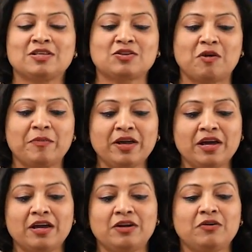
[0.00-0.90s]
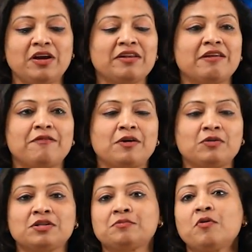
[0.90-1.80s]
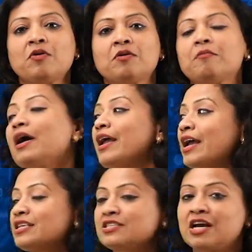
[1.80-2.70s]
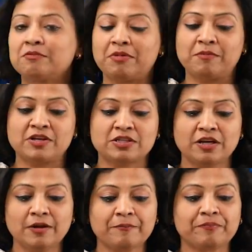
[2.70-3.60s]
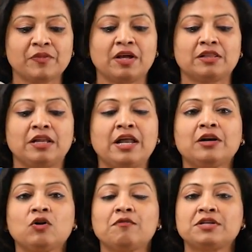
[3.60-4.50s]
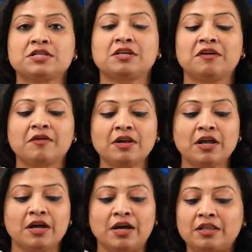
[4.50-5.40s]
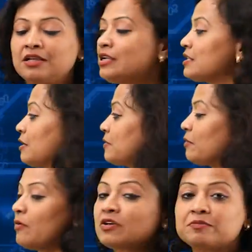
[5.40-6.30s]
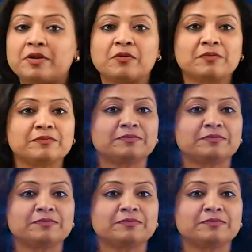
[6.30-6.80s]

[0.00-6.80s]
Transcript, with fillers: this topic, you can refer to this book by S. Chand Publishing, the link to which is given in the description box below.